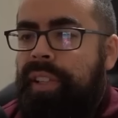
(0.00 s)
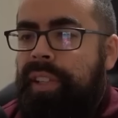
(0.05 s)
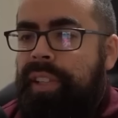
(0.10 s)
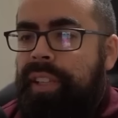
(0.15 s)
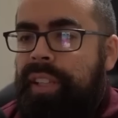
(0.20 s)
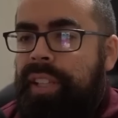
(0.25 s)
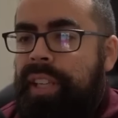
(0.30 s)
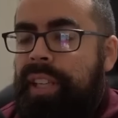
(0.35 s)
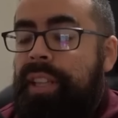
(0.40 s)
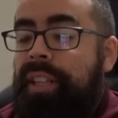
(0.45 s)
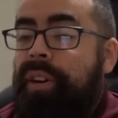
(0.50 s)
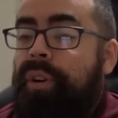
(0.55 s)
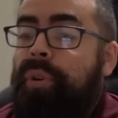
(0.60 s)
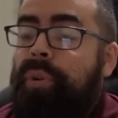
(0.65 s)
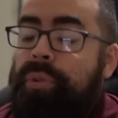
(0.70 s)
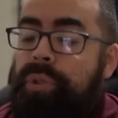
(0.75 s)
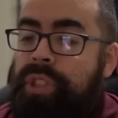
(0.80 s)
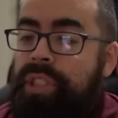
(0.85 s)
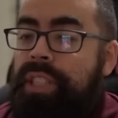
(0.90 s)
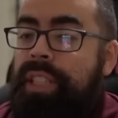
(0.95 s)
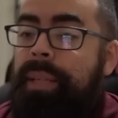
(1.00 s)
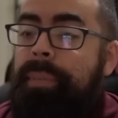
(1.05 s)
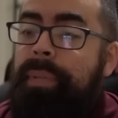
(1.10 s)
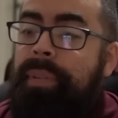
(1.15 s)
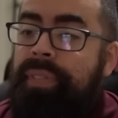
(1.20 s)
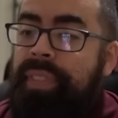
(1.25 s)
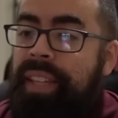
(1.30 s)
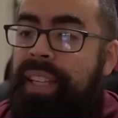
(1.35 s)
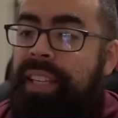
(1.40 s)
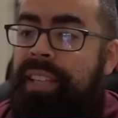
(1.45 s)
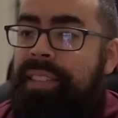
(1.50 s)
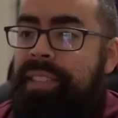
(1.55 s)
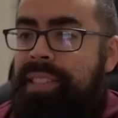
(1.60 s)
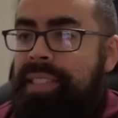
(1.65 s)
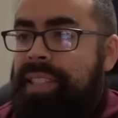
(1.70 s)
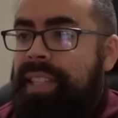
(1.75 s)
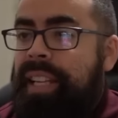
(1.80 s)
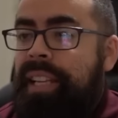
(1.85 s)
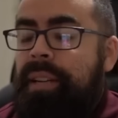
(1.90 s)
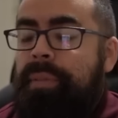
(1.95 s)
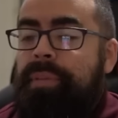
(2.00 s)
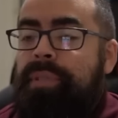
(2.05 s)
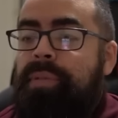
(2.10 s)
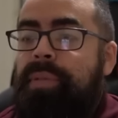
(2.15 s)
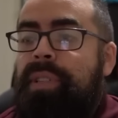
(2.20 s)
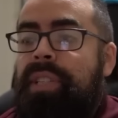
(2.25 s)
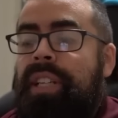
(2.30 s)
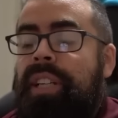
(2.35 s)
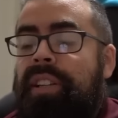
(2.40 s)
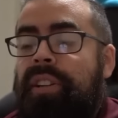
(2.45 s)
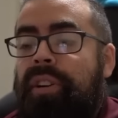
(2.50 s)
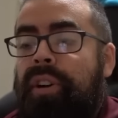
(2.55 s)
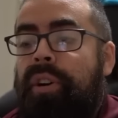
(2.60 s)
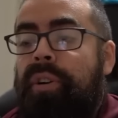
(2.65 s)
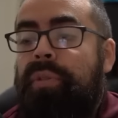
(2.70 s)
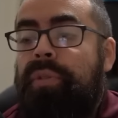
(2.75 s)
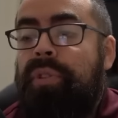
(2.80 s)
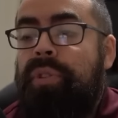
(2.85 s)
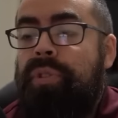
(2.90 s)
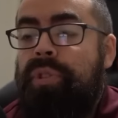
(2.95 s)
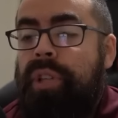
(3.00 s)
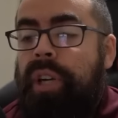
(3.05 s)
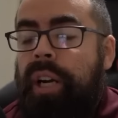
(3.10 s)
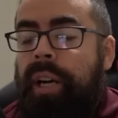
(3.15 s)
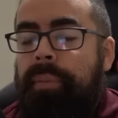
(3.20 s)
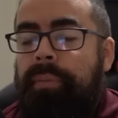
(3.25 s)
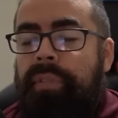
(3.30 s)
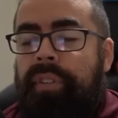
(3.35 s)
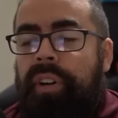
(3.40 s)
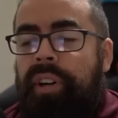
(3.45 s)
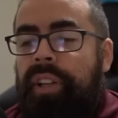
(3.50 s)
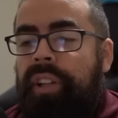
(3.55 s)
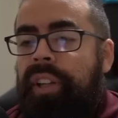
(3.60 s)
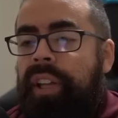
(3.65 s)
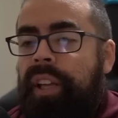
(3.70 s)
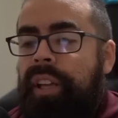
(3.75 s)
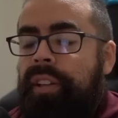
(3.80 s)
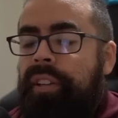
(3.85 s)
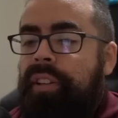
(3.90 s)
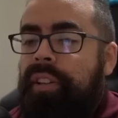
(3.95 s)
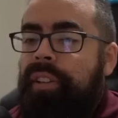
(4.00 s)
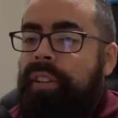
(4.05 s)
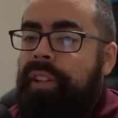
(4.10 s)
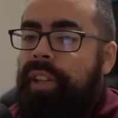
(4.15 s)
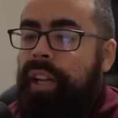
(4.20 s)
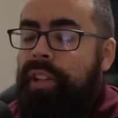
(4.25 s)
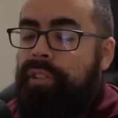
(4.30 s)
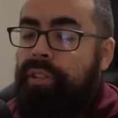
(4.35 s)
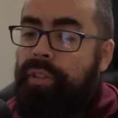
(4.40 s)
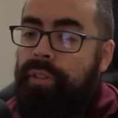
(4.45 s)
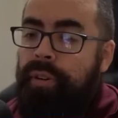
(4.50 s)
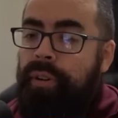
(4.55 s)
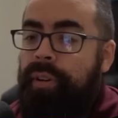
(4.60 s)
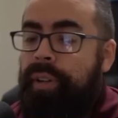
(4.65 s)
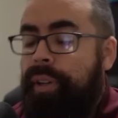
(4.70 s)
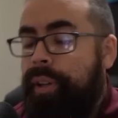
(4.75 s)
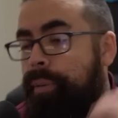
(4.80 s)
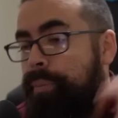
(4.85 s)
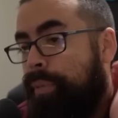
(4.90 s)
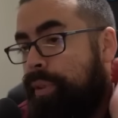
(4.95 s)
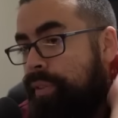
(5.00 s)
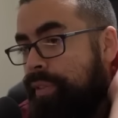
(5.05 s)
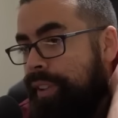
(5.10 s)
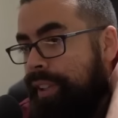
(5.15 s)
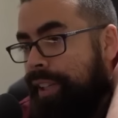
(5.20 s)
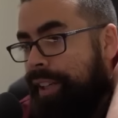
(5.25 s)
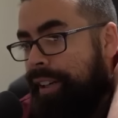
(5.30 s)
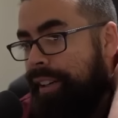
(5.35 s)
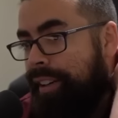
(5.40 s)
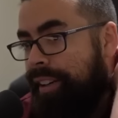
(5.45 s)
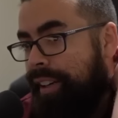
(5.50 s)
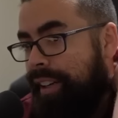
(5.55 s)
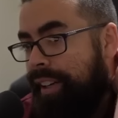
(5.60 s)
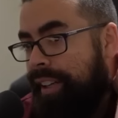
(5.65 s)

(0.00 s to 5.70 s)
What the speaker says: in the whole scheme of things. They end up switching in their own Goodra. I'm very glad not to throw a move in there.